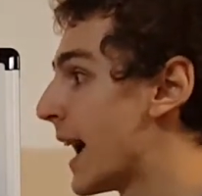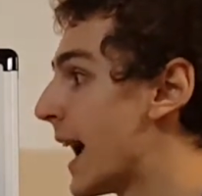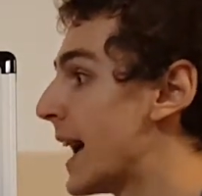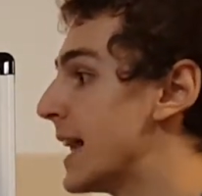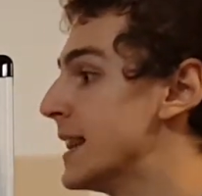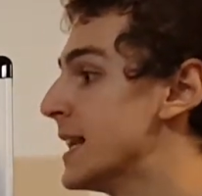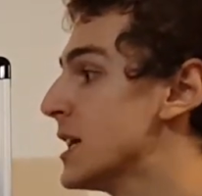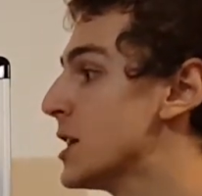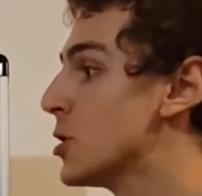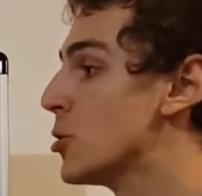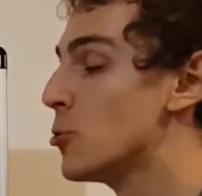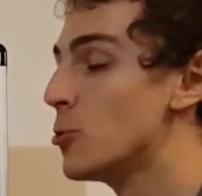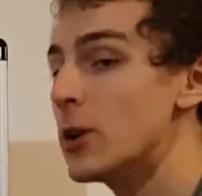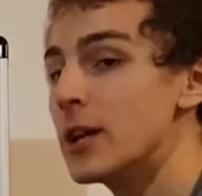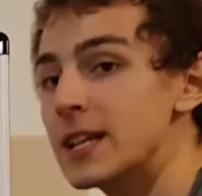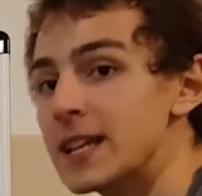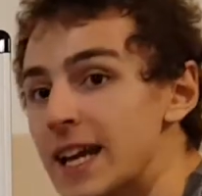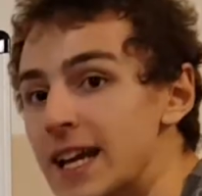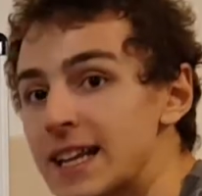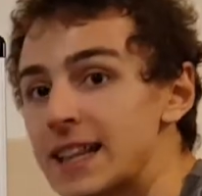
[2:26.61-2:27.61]
and then you
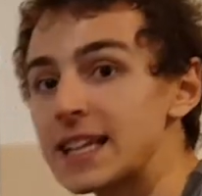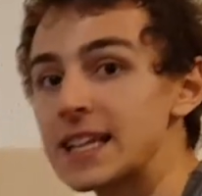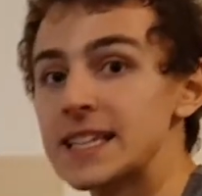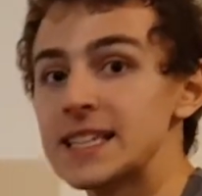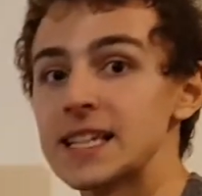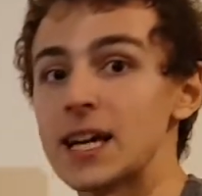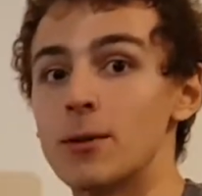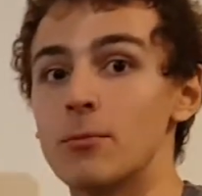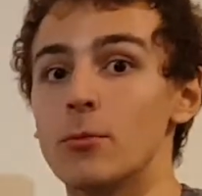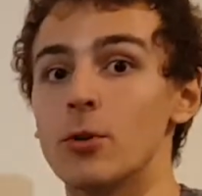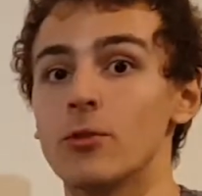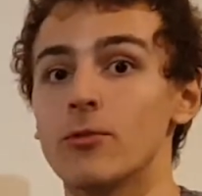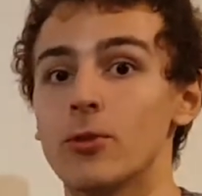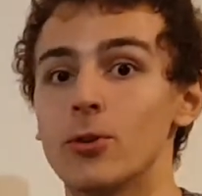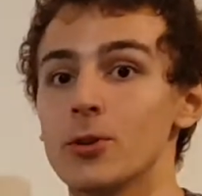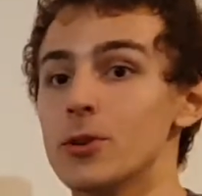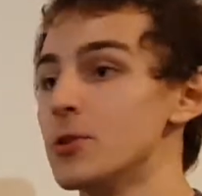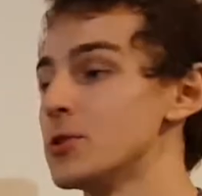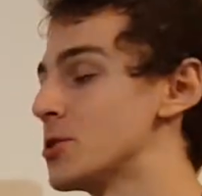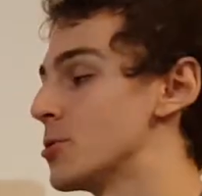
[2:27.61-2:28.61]
take the sum of
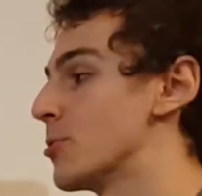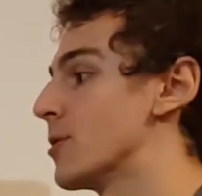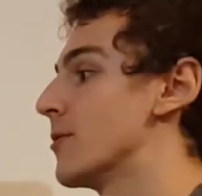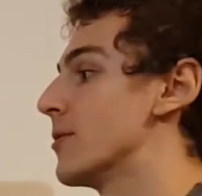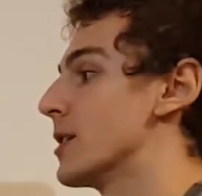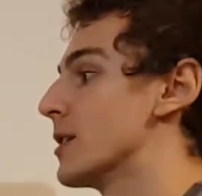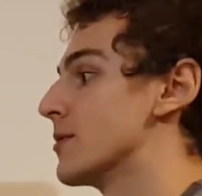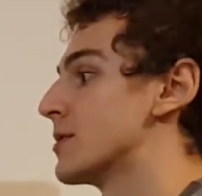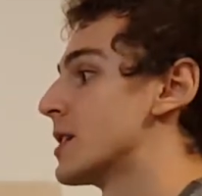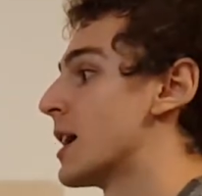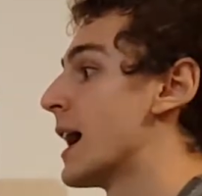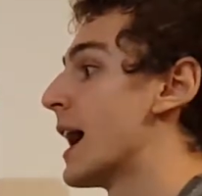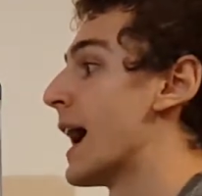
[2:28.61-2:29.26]
all those derivatives.